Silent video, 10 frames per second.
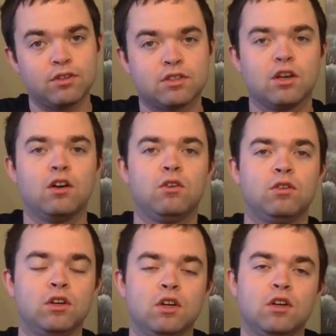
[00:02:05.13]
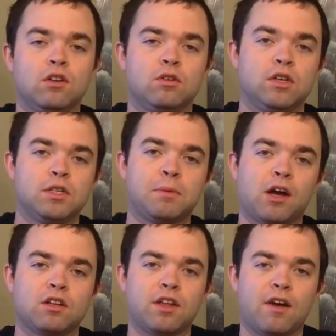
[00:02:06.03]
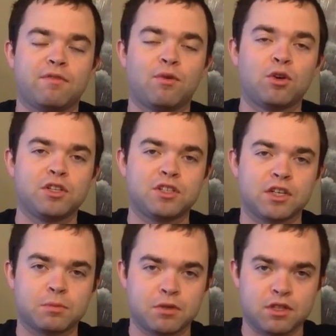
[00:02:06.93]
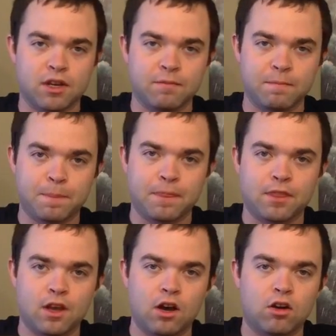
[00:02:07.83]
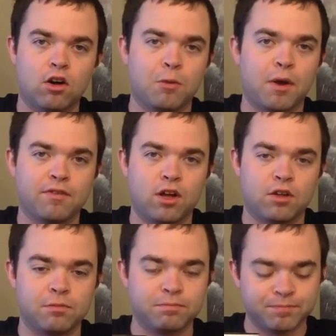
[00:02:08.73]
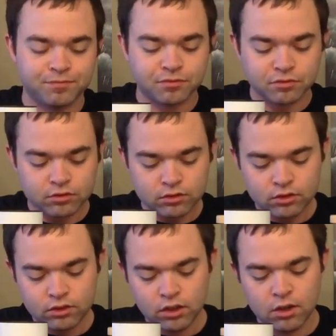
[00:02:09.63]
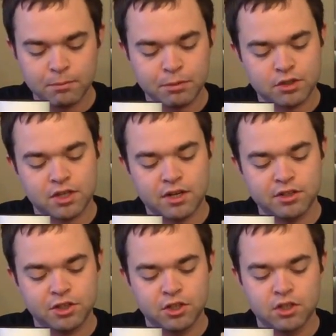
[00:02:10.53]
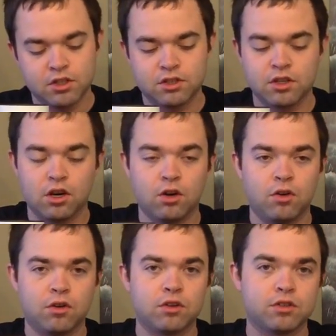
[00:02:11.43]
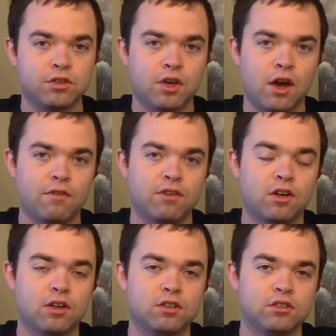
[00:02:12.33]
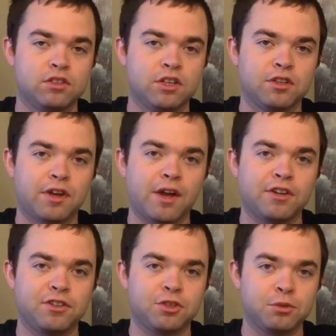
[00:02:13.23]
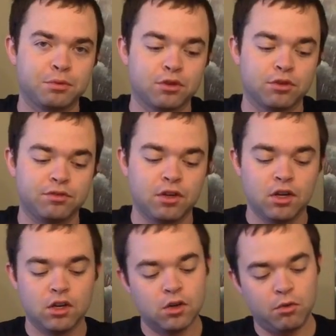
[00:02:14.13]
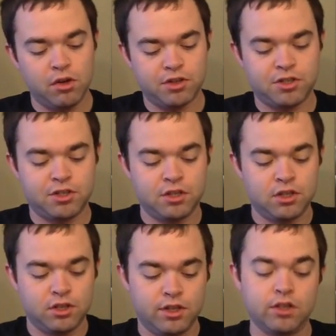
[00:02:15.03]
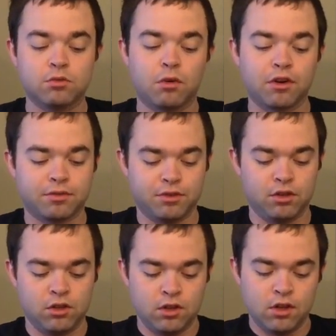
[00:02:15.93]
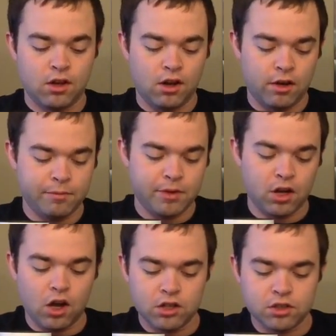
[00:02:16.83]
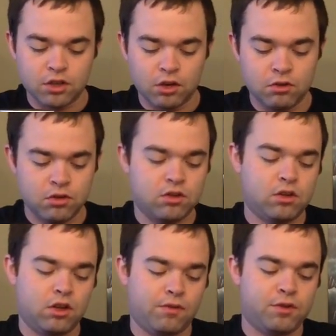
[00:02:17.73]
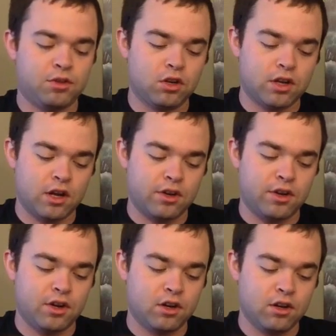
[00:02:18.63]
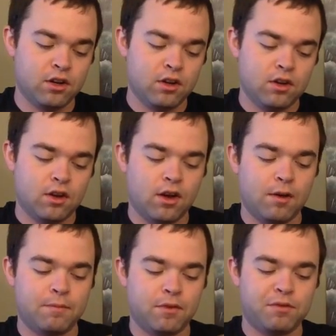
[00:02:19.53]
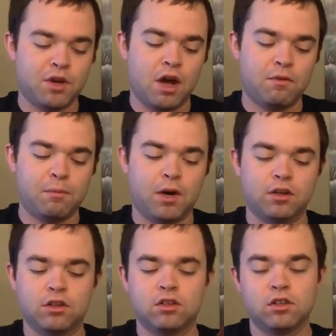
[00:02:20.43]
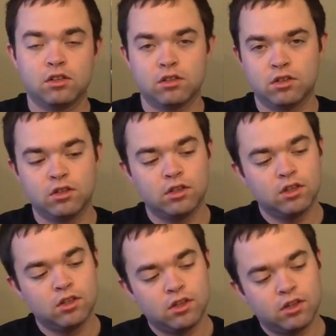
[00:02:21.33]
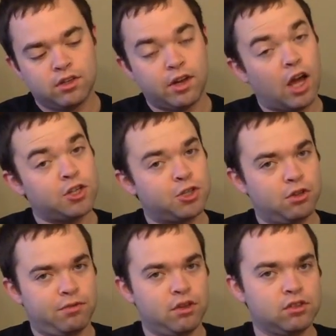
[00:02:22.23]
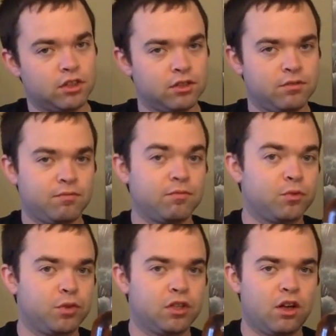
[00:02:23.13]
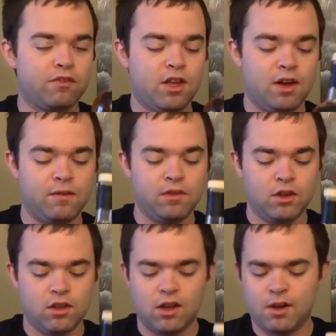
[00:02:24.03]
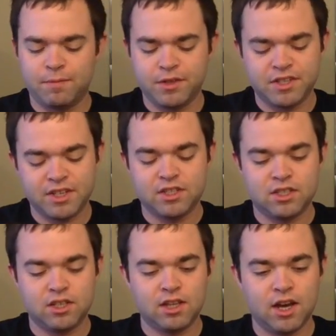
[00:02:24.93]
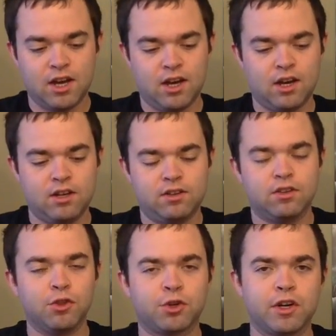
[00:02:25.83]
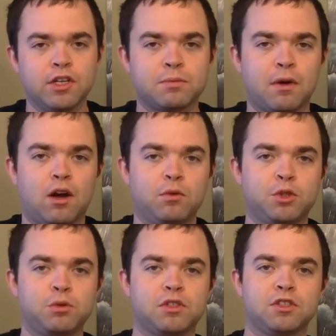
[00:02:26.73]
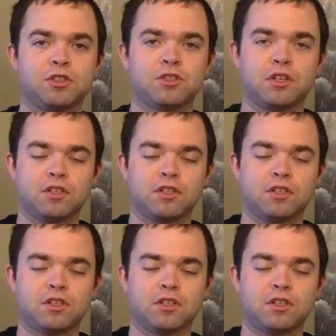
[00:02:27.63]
So it's bottled at 46% alcohol by volume percentage. So you have the 92 proof, which is wonderful. And also, if you look on here, if you have a bottle, non-chill filter. We love that. I didn't see that on the Green Spot, which was interesting.